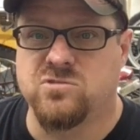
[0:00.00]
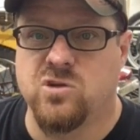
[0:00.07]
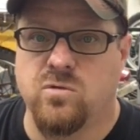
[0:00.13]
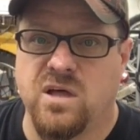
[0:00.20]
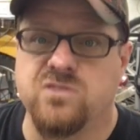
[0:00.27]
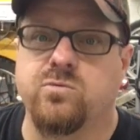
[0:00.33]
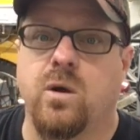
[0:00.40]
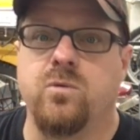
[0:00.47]

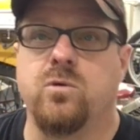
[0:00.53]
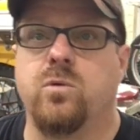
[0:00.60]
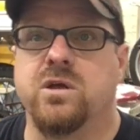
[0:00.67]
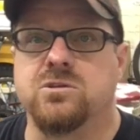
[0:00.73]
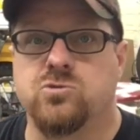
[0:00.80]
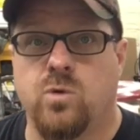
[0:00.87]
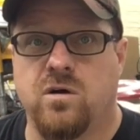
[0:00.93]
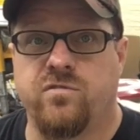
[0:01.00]
that's why we
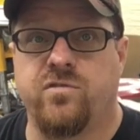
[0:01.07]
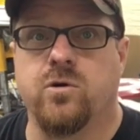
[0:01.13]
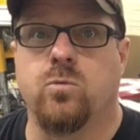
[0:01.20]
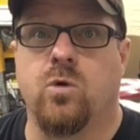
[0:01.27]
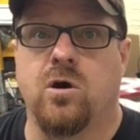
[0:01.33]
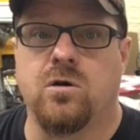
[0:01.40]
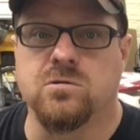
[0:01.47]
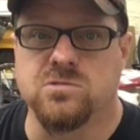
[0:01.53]
went
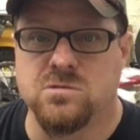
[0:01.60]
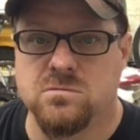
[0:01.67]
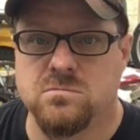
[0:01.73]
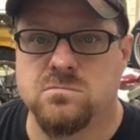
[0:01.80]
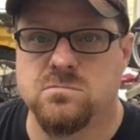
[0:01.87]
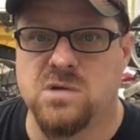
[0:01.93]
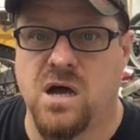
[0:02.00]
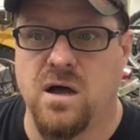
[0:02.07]
12-foot walls
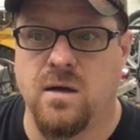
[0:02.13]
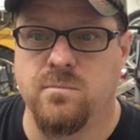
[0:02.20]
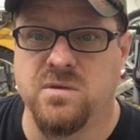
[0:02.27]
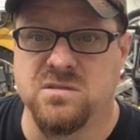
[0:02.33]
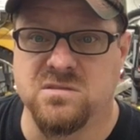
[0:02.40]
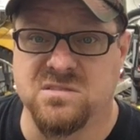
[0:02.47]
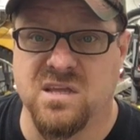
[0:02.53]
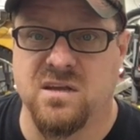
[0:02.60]

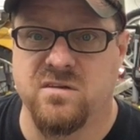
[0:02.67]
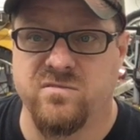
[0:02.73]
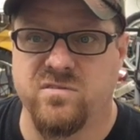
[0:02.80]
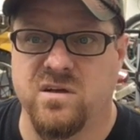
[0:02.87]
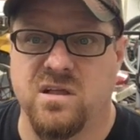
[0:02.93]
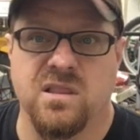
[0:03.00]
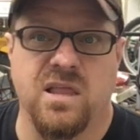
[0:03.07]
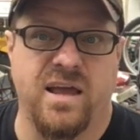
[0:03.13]
instead of
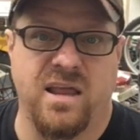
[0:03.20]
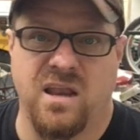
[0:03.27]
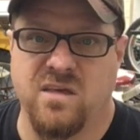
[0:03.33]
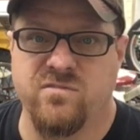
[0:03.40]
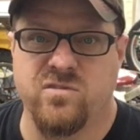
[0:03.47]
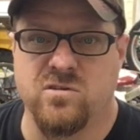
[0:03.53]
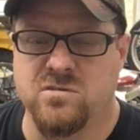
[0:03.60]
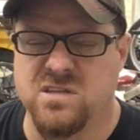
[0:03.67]
like an
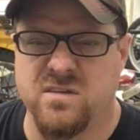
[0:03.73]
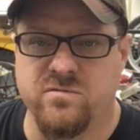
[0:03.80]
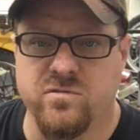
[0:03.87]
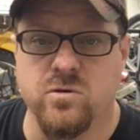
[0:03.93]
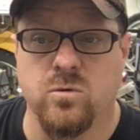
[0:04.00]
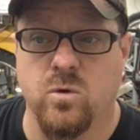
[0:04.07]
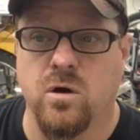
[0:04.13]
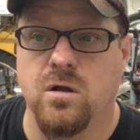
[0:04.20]
8-foot or
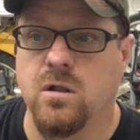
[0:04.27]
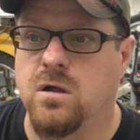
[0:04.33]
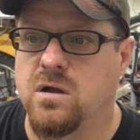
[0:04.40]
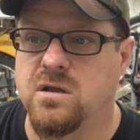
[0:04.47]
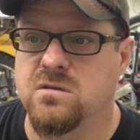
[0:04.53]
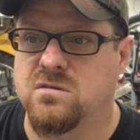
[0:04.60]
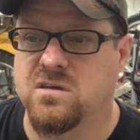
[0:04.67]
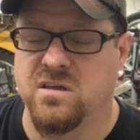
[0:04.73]
10-foot wall on
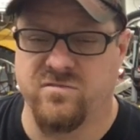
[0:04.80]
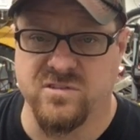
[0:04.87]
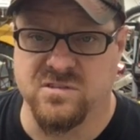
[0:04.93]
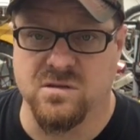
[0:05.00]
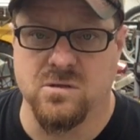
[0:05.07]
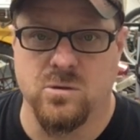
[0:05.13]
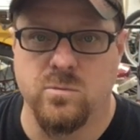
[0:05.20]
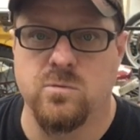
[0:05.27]
it, to give us
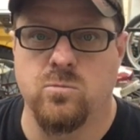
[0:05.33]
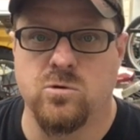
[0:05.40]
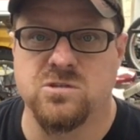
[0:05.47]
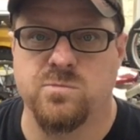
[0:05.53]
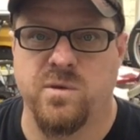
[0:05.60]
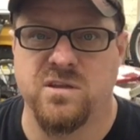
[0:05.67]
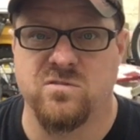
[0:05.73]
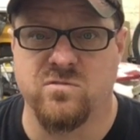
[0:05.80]
a little bit more
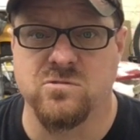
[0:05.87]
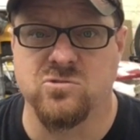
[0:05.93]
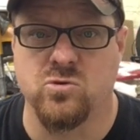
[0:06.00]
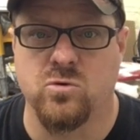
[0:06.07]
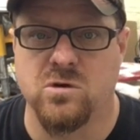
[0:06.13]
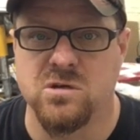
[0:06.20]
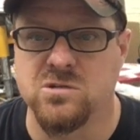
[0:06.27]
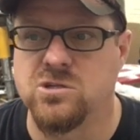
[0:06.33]
space for
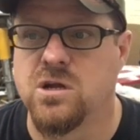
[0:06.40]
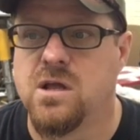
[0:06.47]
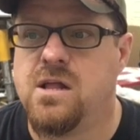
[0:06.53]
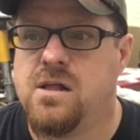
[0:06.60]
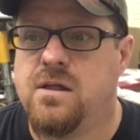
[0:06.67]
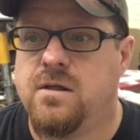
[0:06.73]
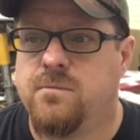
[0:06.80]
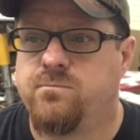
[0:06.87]
storage.
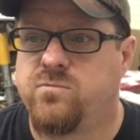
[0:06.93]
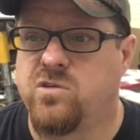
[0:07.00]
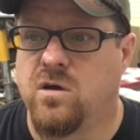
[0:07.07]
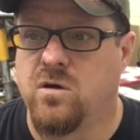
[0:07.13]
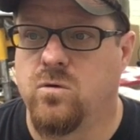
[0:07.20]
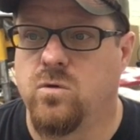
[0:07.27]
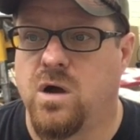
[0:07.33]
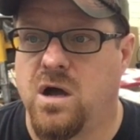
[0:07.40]

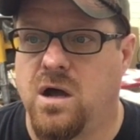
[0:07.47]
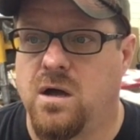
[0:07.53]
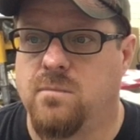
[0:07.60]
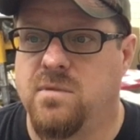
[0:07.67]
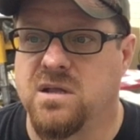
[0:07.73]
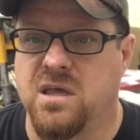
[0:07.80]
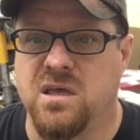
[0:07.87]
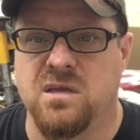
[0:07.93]
So
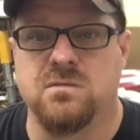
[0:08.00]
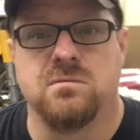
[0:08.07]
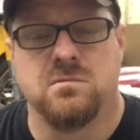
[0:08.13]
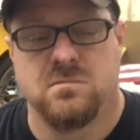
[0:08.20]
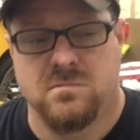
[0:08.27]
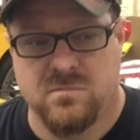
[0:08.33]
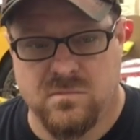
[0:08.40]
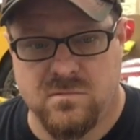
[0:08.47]
again,
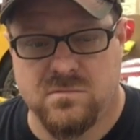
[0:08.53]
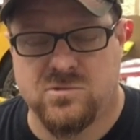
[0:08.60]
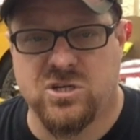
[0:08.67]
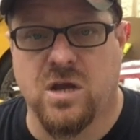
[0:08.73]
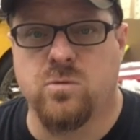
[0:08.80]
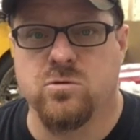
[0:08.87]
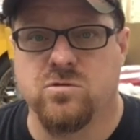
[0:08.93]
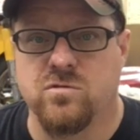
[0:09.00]

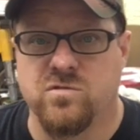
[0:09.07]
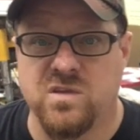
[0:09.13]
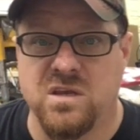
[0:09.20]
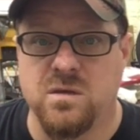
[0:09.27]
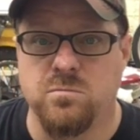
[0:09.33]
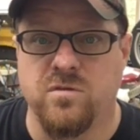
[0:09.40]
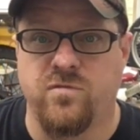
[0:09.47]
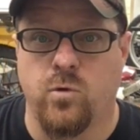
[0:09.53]
check with your
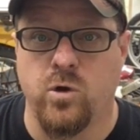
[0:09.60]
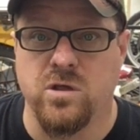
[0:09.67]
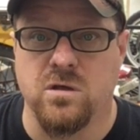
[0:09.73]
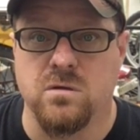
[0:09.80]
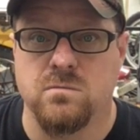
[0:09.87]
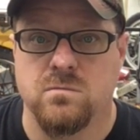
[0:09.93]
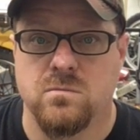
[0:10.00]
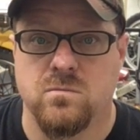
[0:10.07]
city before you
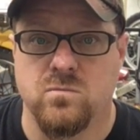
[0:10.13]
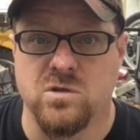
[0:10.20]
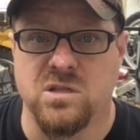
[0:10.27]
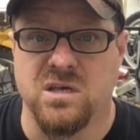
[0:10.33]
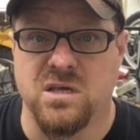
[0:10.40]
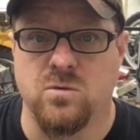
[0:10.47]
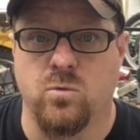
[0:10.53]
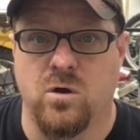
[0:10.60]
really
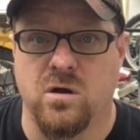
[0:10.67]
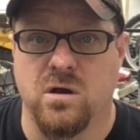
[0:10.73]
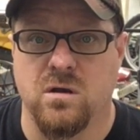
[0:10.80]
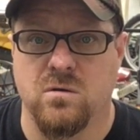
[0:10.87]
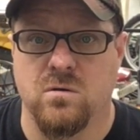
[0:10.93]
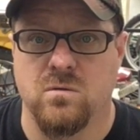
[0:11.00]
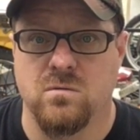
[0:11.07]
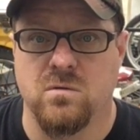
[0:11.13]

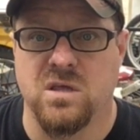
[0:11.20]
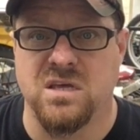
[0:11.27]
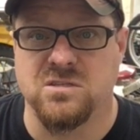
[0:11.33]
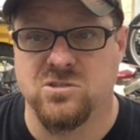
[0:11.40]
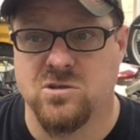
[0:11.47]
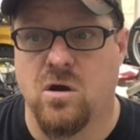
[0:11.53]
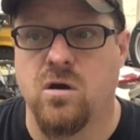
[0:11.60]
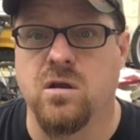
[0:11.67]
get
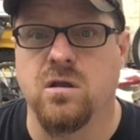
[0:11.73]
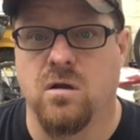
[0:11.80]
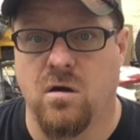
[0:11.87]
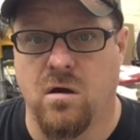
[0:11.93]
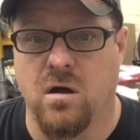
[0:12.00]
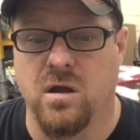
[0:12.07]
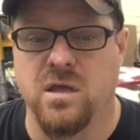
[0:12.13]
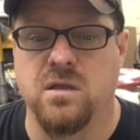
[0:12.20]
started
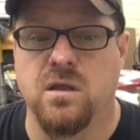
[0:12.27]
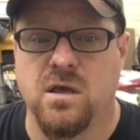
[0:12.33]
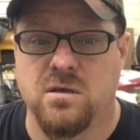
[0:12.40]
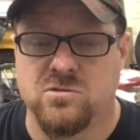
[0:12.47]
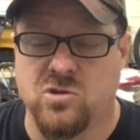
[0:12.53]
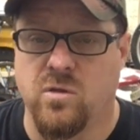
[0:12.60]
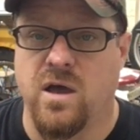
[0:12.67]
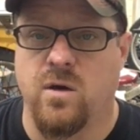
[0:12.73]
on it,
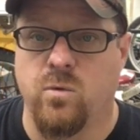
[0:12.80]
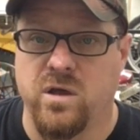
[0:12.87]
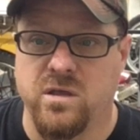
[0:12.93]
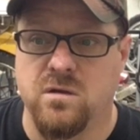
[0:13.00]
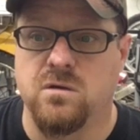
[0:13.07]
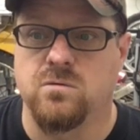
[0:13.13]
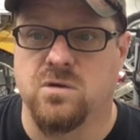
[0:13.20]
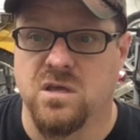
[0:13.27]
so that way
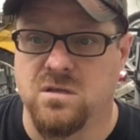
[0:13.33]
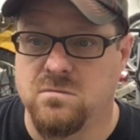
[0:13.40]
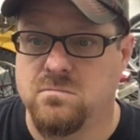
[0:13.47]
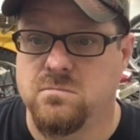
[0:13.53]
you don't get